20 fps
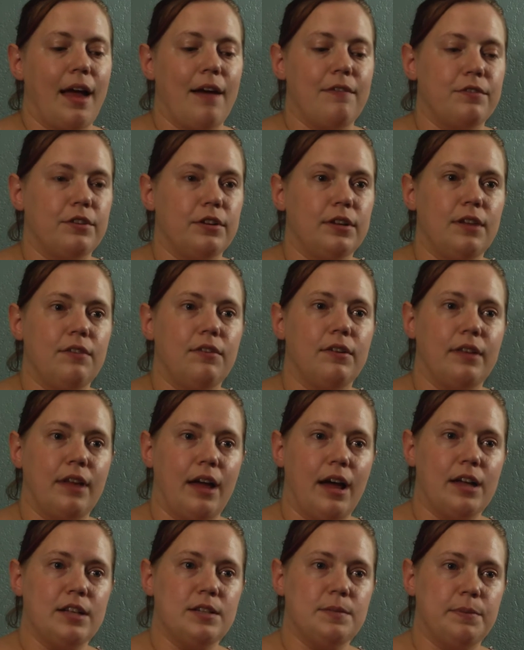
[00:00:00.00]
After leaving
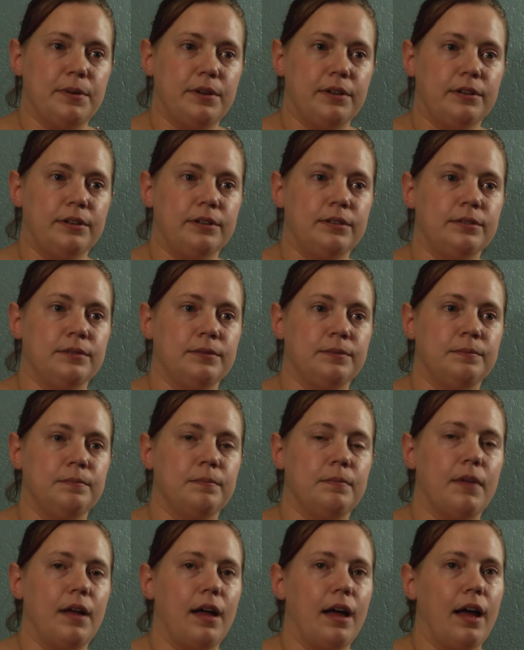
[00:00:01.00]
the hospital,
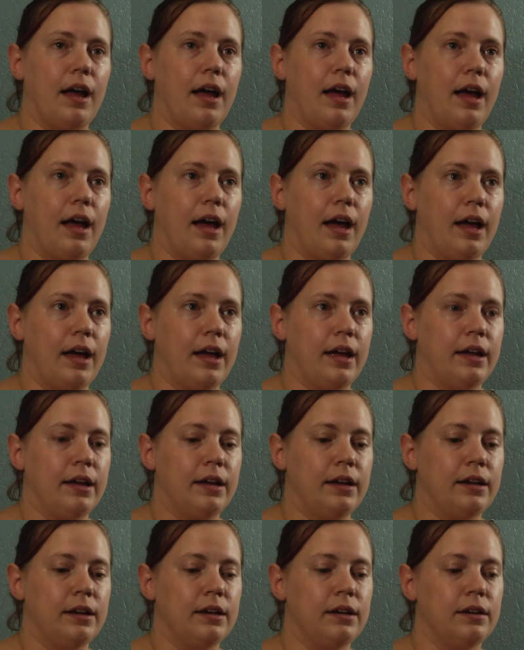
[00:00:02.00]

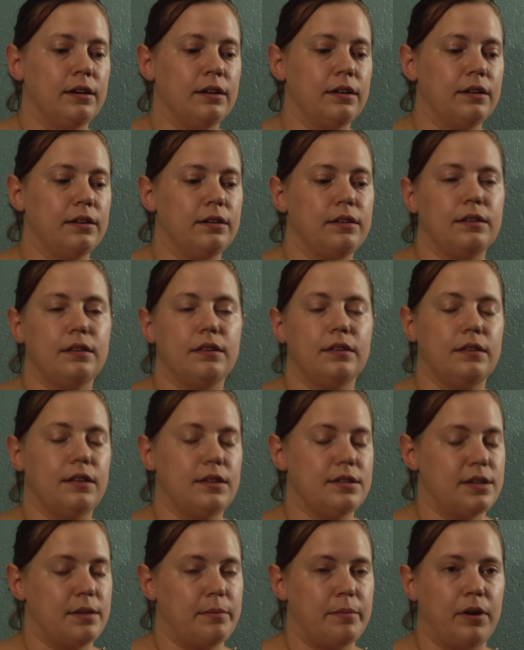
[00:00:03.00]
they
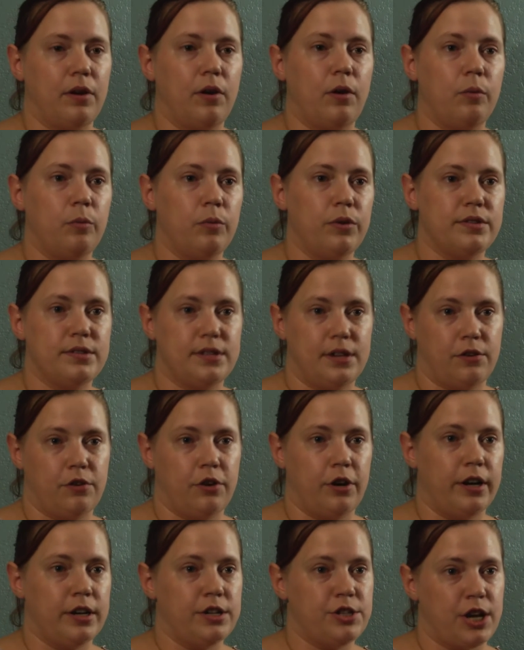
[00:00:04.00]
sent me home with
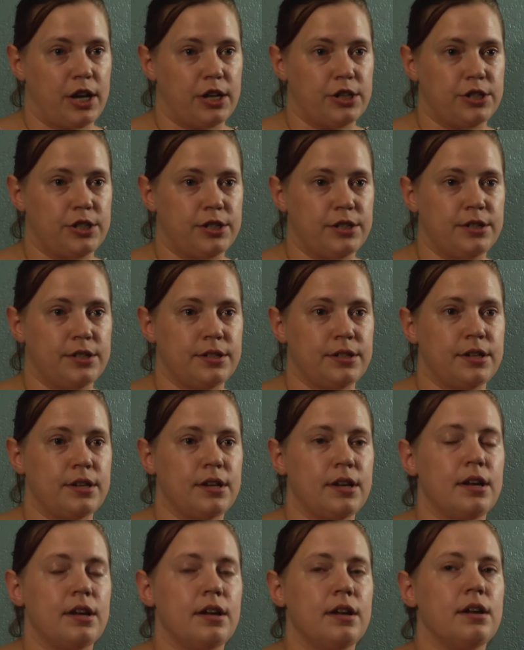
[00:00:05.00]
steroid injections.
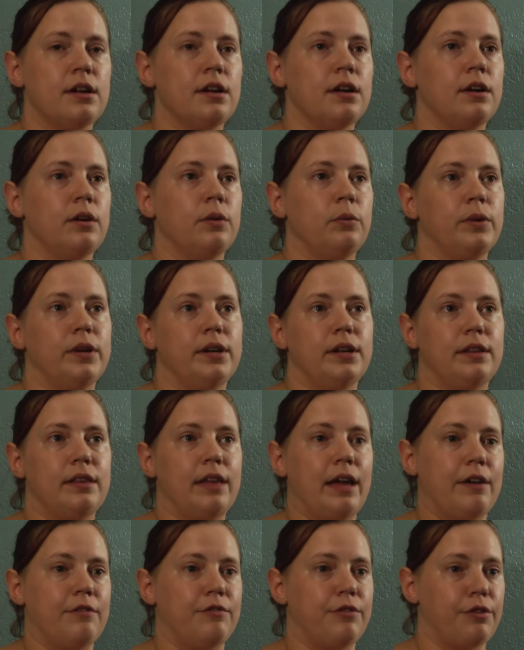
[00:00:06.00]
We did
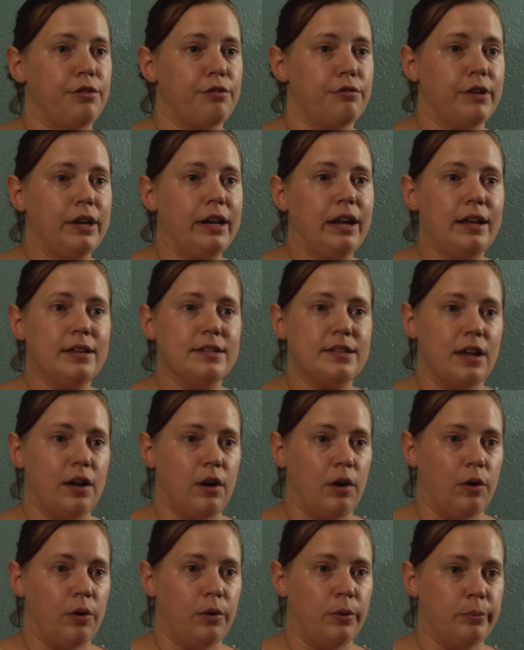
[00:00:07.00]
that for 3 days at
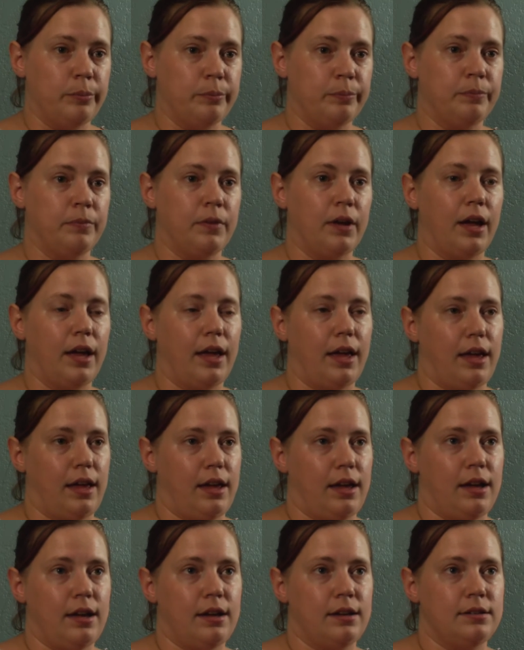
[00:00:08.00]
home,
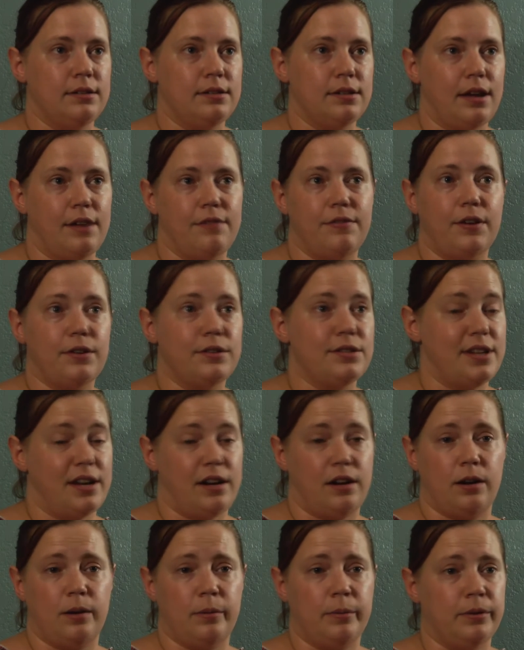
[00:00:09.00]
and I felt
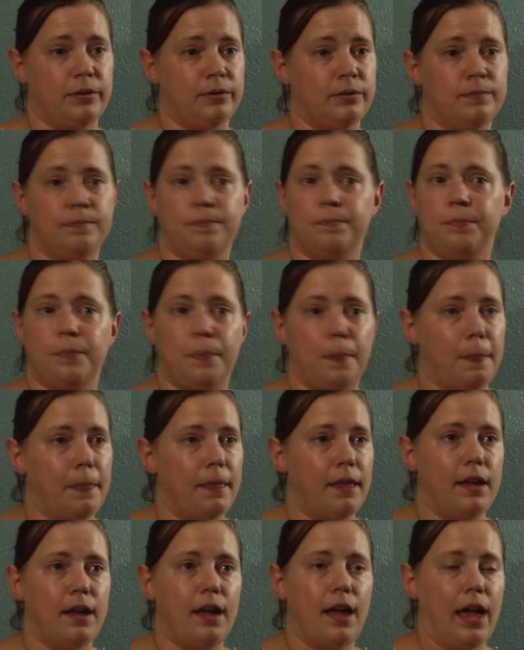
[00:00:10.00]
terrible,
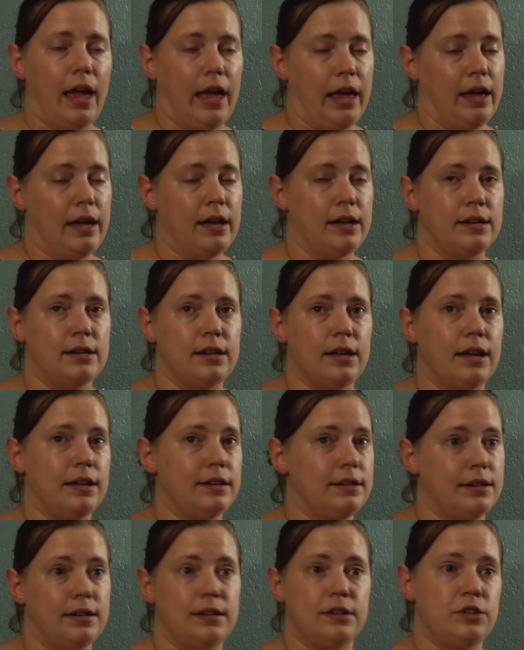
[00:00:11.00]
and
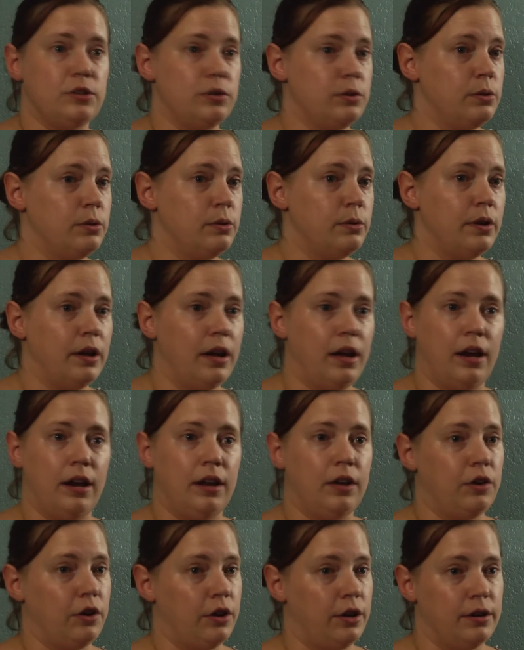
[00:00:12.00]
it didn't do
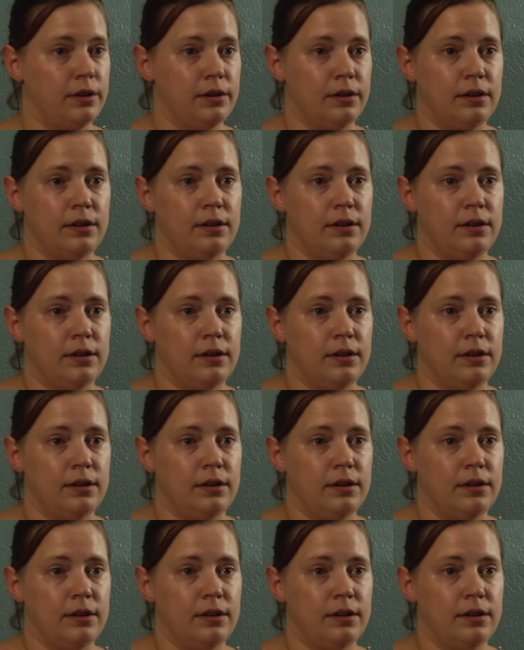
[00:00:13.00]
any good.